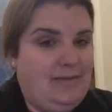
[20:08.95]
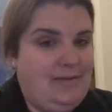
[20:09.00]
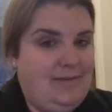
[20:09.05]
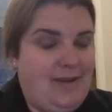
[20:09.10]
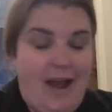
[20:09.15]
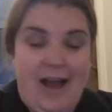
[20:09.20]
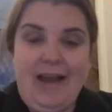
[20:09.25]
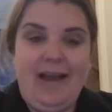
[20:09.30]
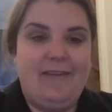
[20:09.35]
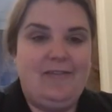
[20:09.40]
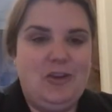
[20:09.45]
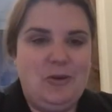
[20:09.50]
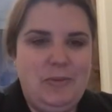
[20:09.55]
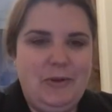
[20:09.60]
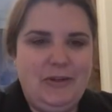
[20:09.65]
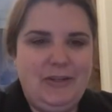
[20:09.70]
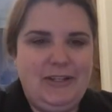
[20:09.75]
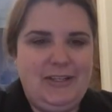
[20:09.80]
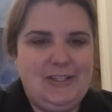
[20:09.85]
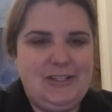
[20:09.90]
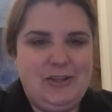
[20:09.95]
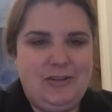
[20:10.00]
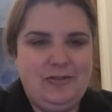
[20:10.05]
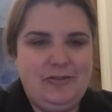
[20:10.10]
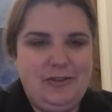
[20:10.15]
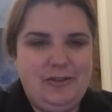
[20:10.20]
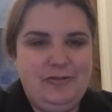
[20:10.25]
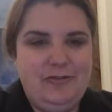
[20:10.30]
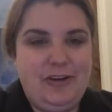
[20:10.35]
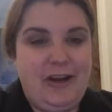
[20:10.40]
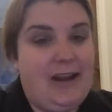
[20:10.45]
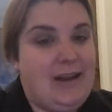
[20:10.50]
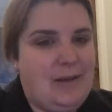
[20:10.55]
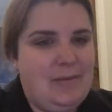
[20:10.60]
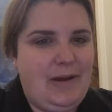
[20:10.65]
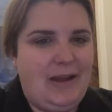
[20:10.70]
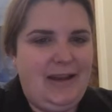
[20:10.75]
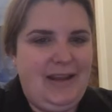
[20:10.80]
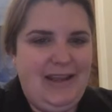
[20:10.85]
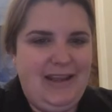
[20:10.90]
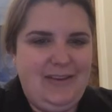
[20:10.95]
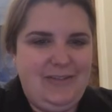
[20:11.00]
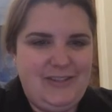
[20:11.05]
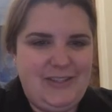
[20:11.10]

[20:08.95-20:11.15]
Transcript: not have the ability to serve food for anybody if